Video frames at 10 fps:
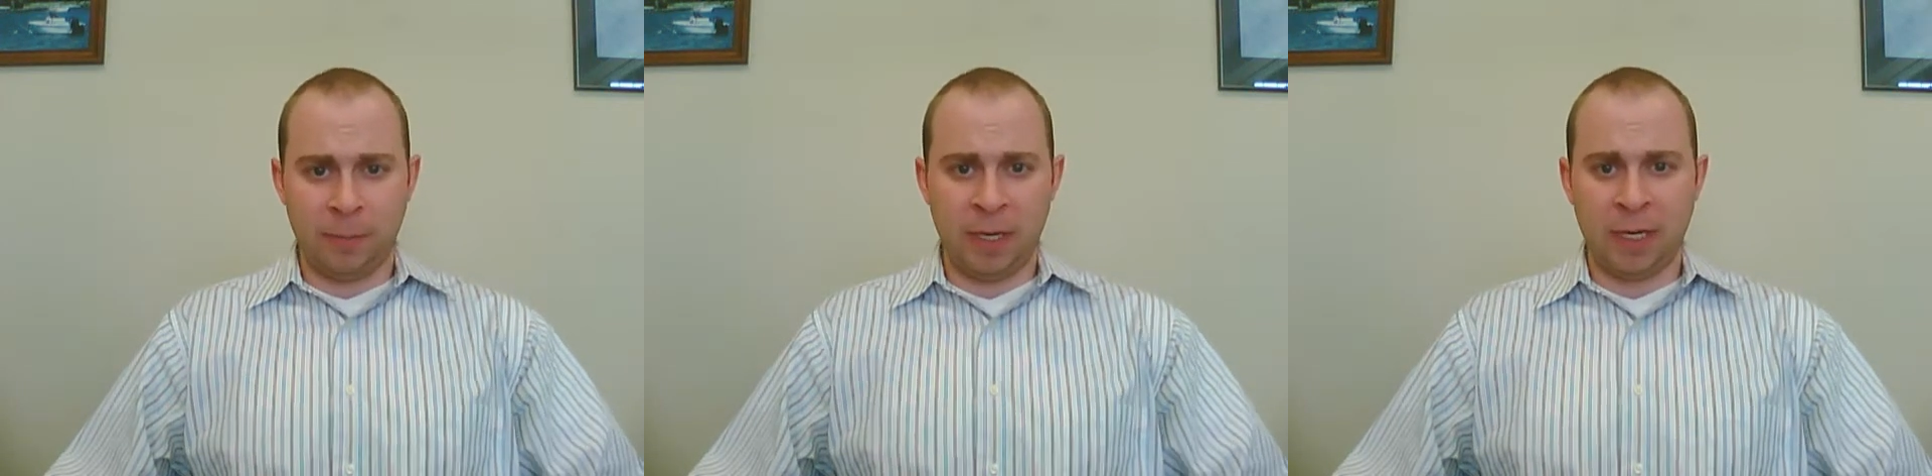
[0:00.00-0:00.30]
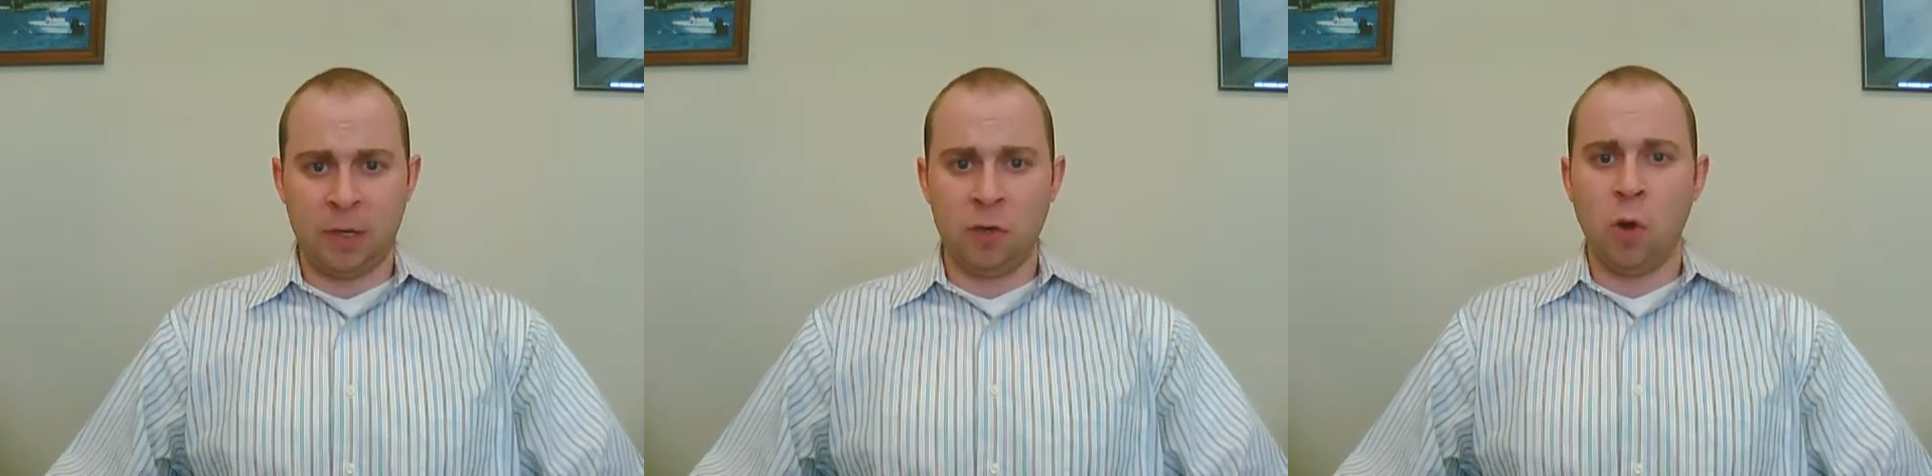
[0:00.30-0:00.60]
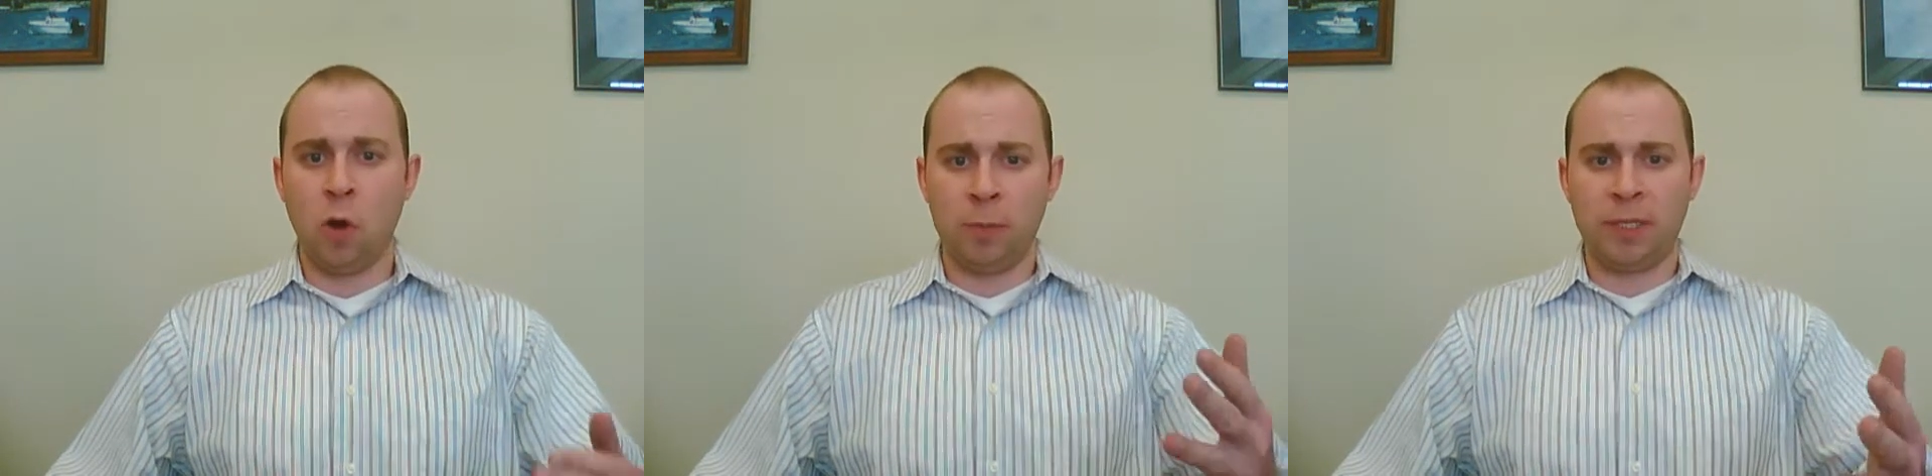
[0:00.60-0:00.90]
meaning new
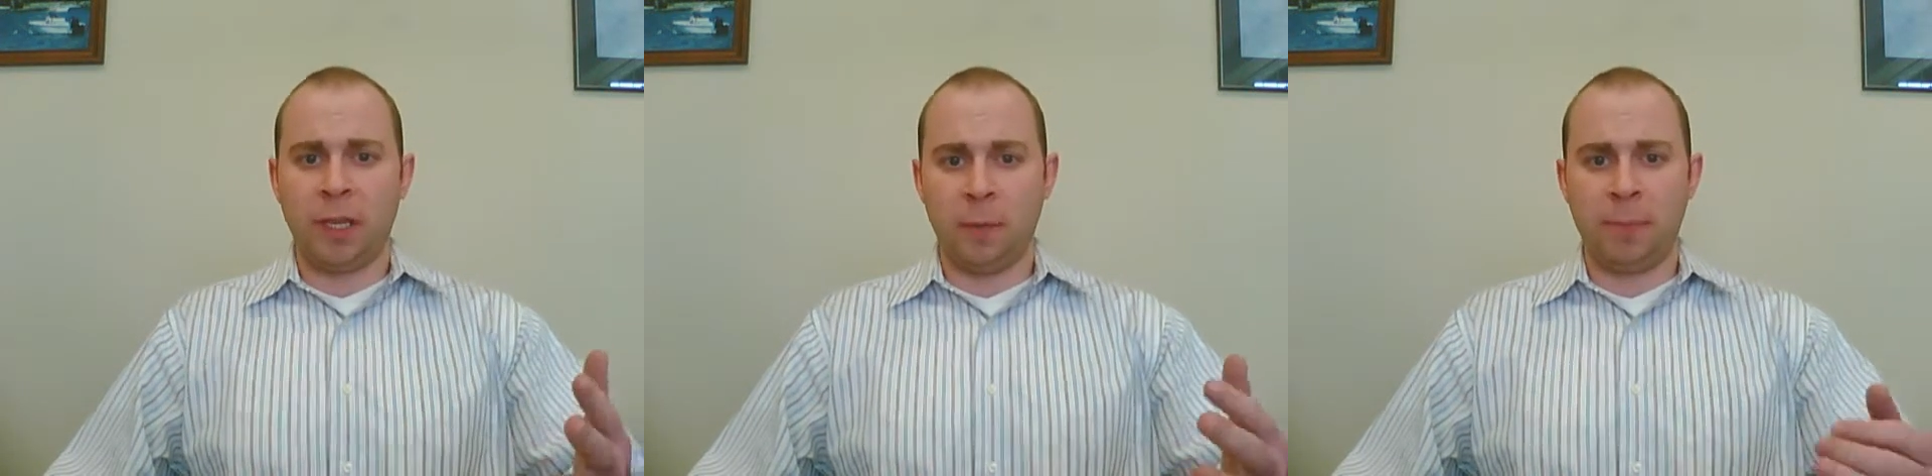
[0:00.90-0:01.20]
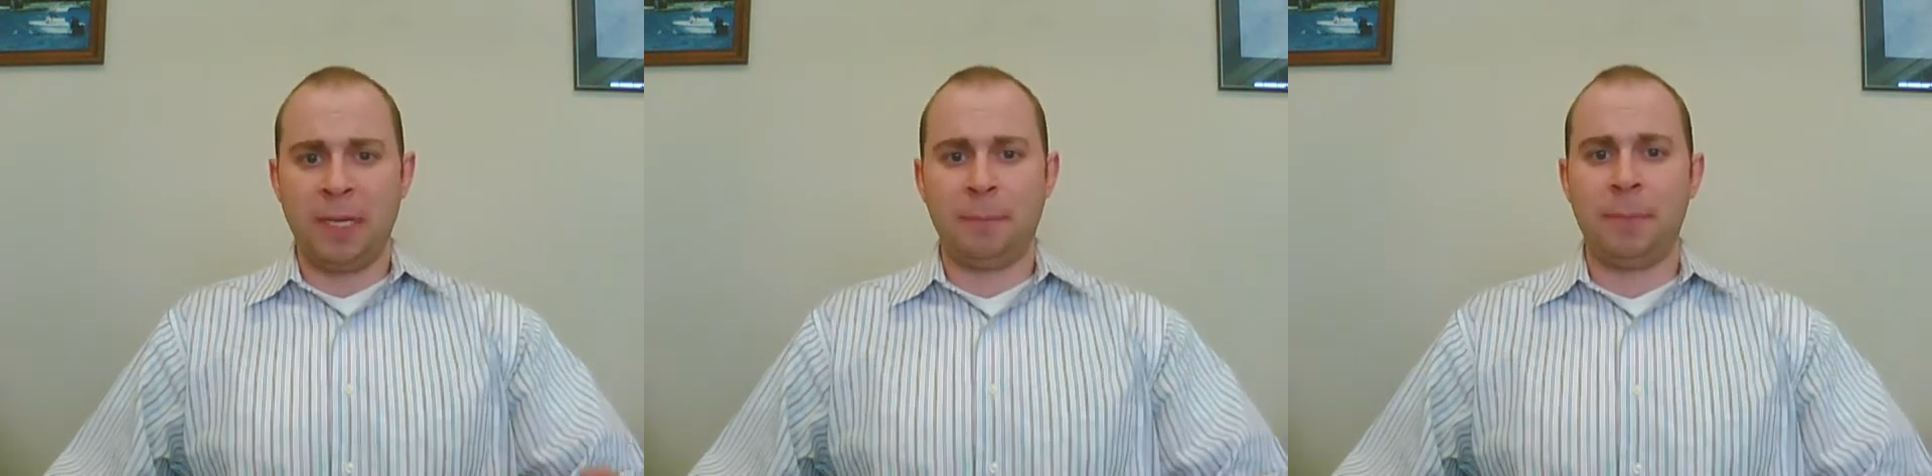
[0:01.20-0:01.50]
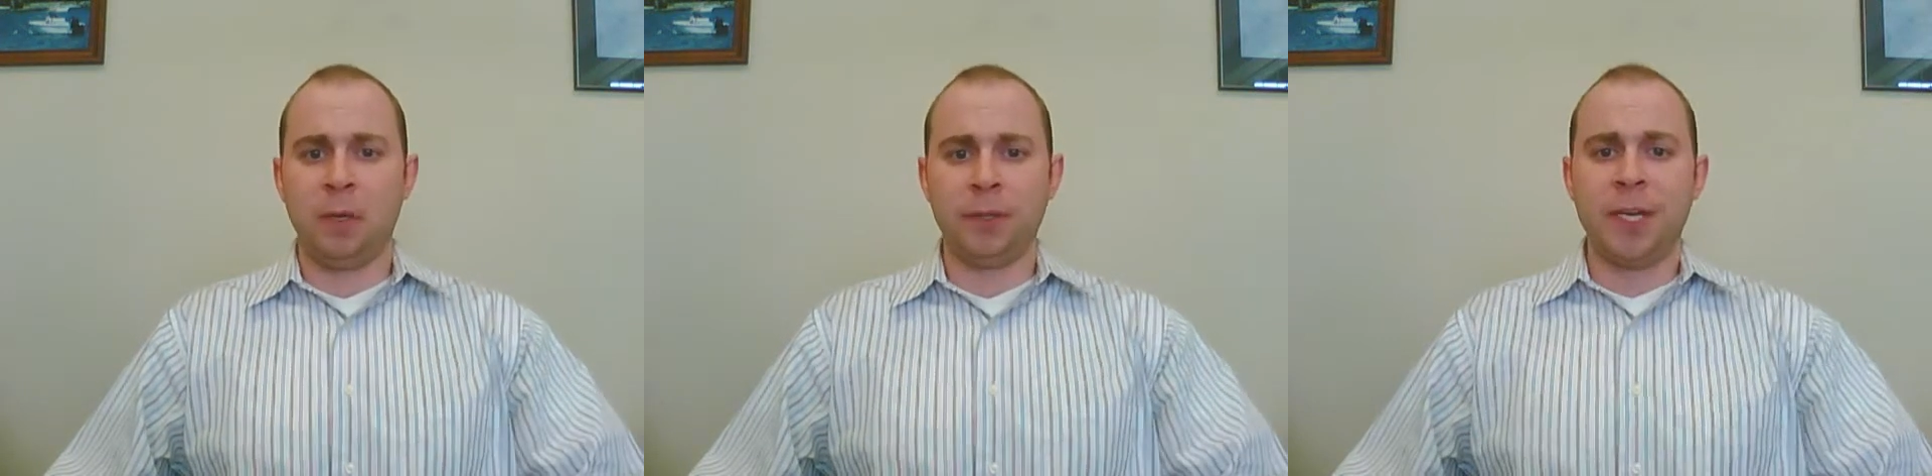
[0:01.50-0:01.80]
homes that are being
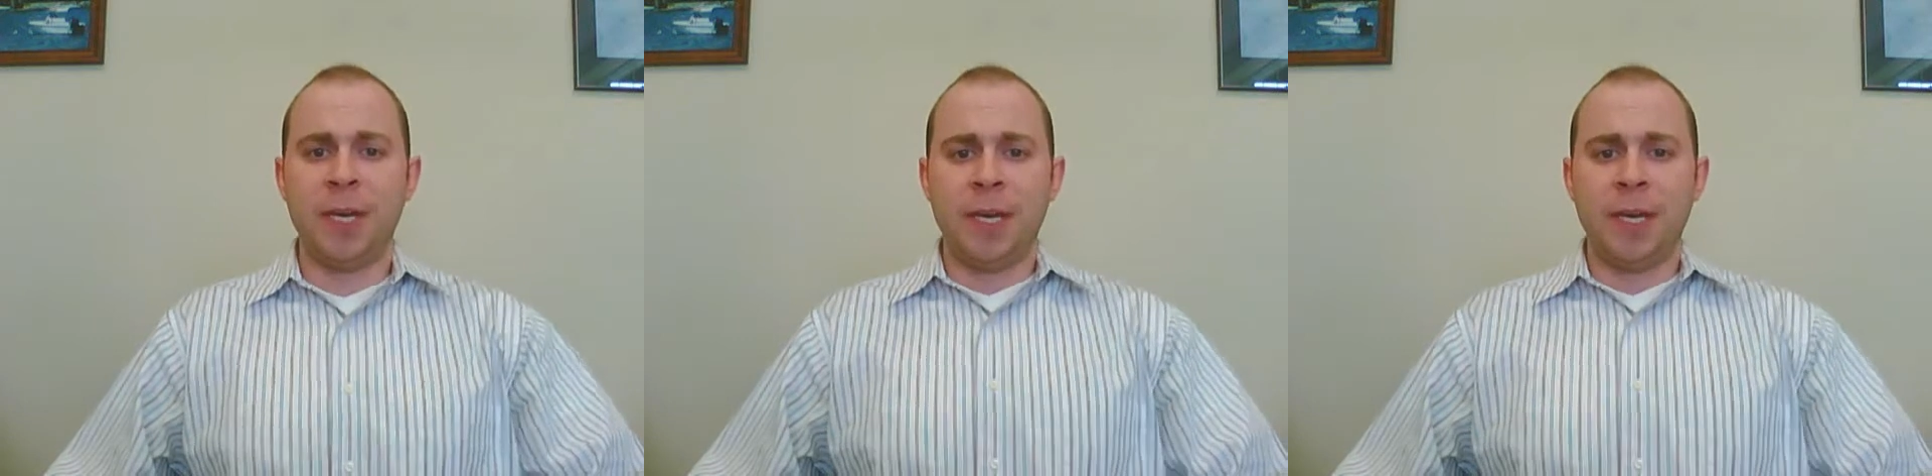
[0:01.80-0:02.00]
built